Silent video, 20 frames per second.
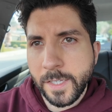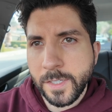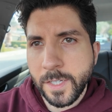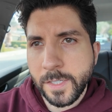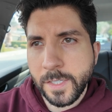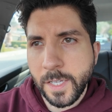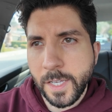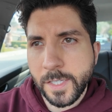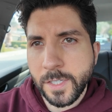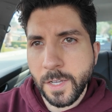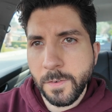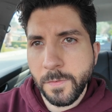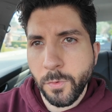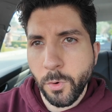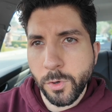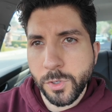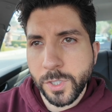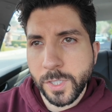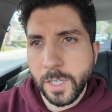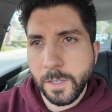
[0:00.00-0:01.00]
it's
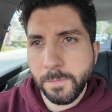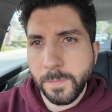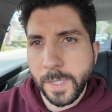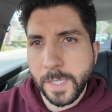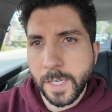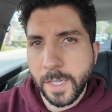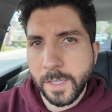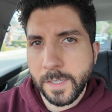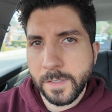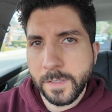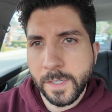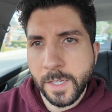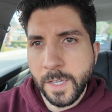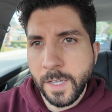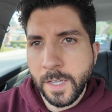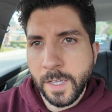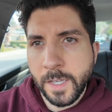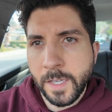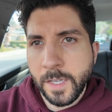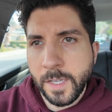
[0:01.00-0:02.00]
unfortunate because
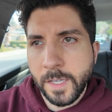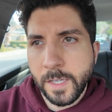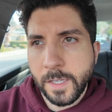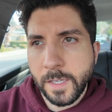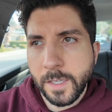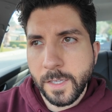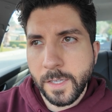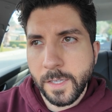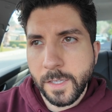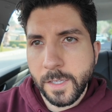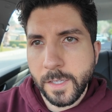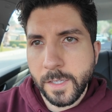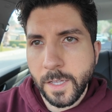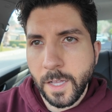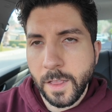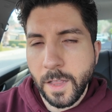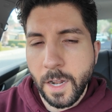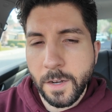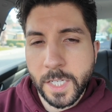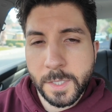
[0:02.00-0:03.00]

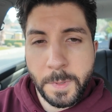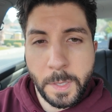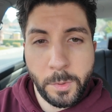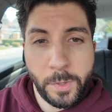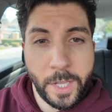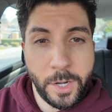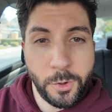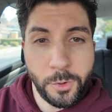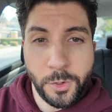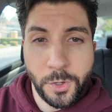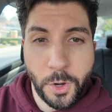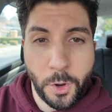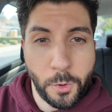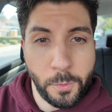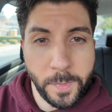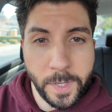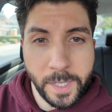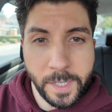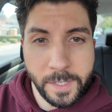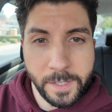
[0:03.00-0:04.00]
a lot of these people, they don't know
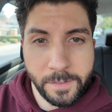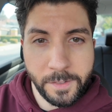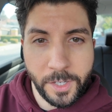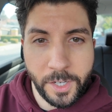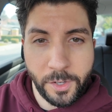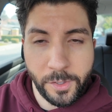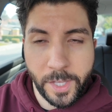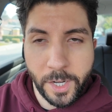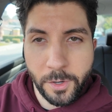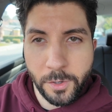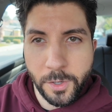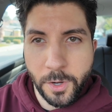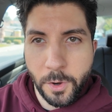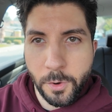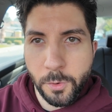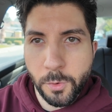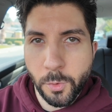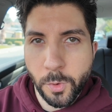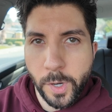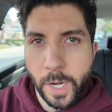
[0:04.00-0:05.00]
me, they don't
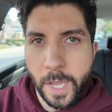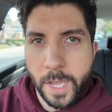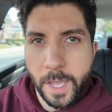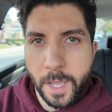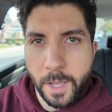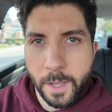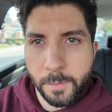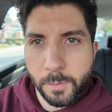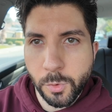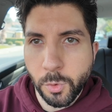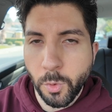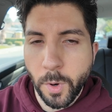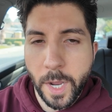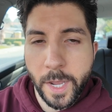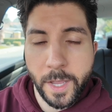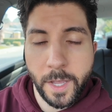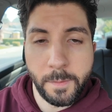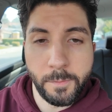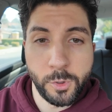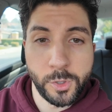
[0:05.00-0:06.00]
know who I am,
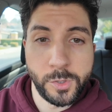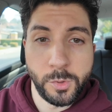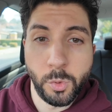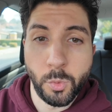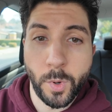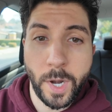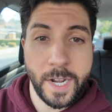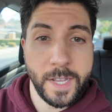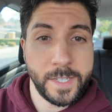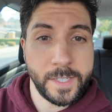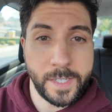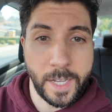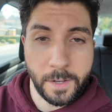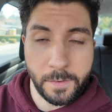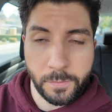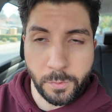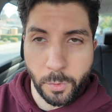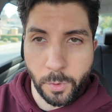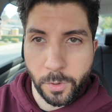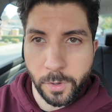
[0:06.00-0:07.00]
or what I
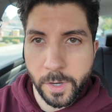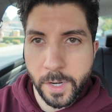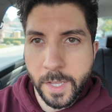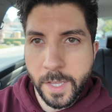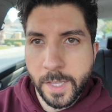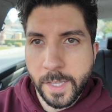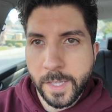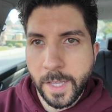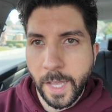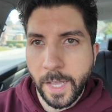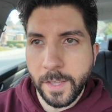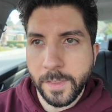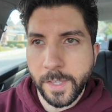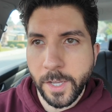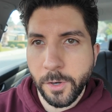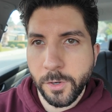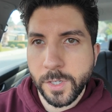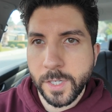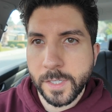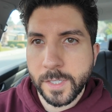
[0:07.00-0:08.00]
stand for. And
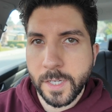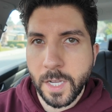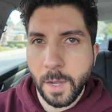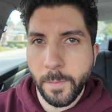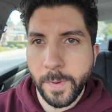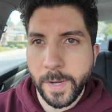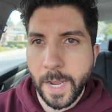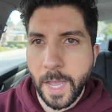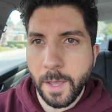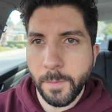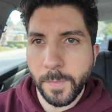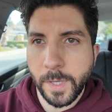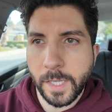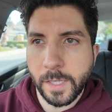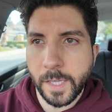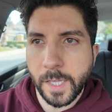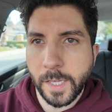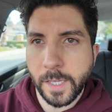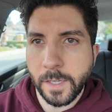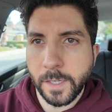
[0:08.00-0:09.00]
they're just coming at me
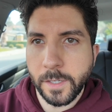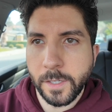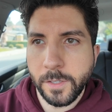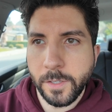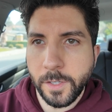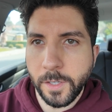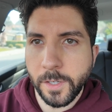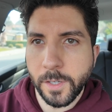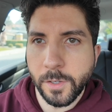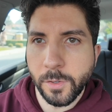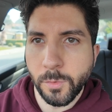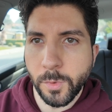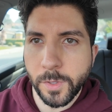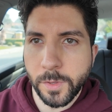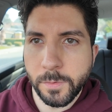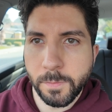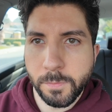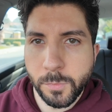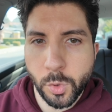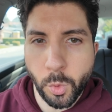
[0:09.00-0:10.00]
like,
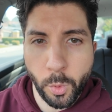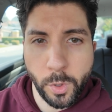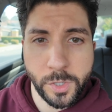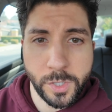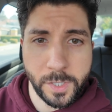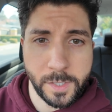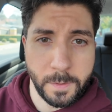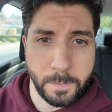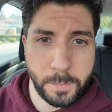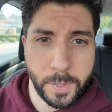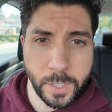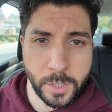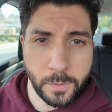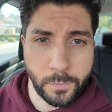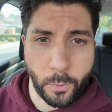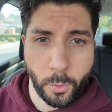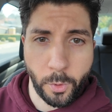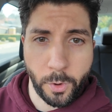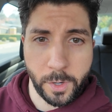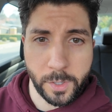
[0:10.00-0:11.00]
with torches and
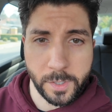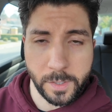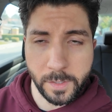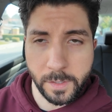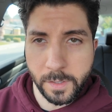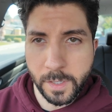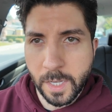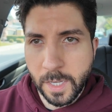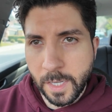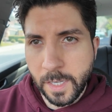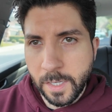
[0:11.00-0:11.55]
pitchforks and,